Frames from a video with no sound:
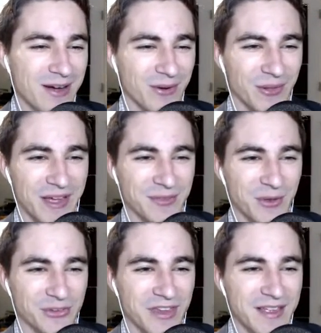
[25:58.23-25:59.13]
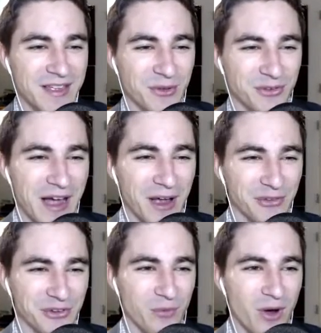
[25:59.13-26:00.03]
I'll collect those vials
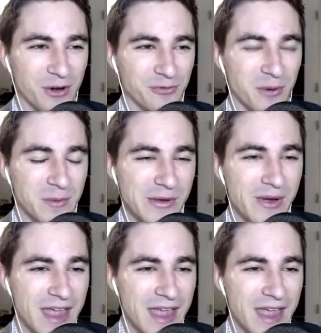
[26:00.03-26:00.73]
of water from you.